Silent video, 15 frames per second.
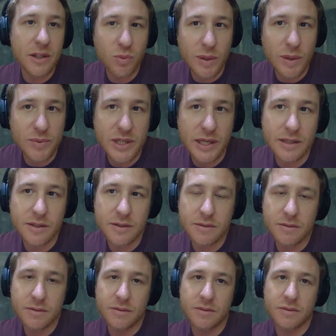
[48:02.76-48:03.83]
website.
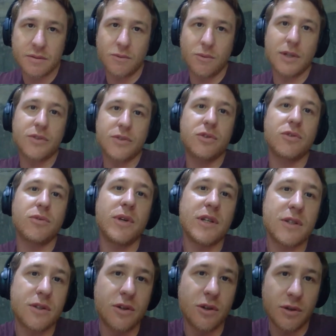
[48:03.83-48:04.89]
What
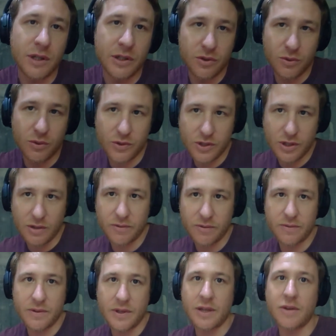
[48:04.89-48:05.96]
tourists go and do stuff
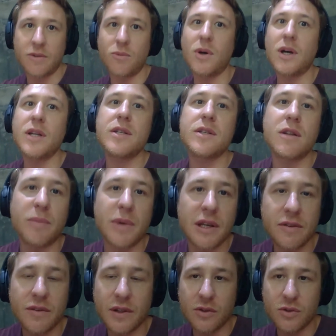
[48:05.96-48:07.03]
and what is the main
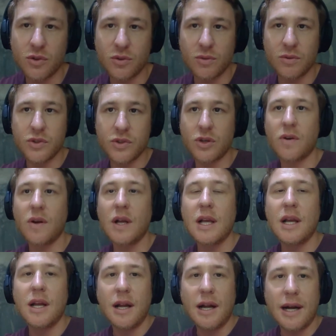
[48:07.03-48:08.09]
thing to do. So
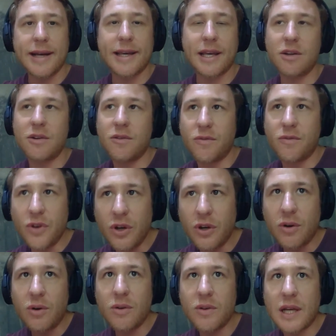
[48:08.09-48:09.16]
I kind of
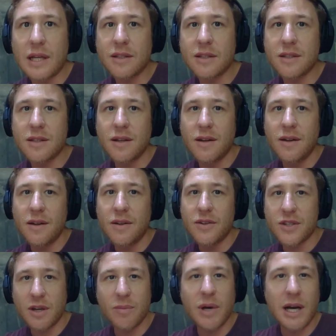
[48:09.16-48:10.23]
know that
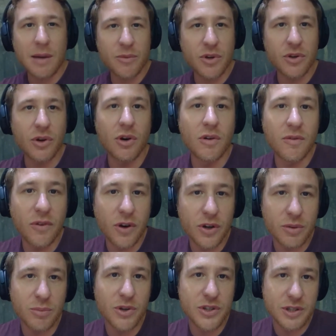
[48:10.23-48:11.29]
somehow I'm going to avoid
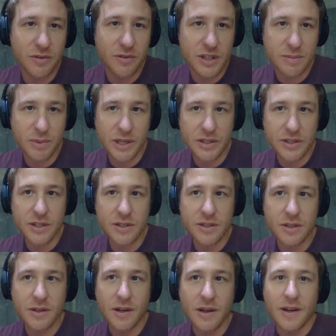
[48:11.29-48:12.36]
most of these
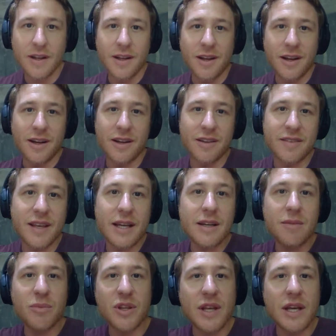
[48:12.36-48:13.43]
places. But
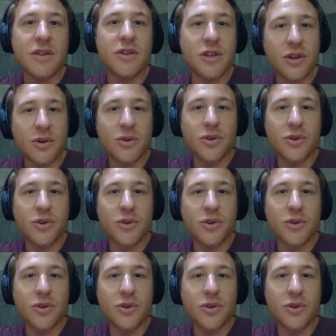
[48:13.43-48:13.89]
then, you know,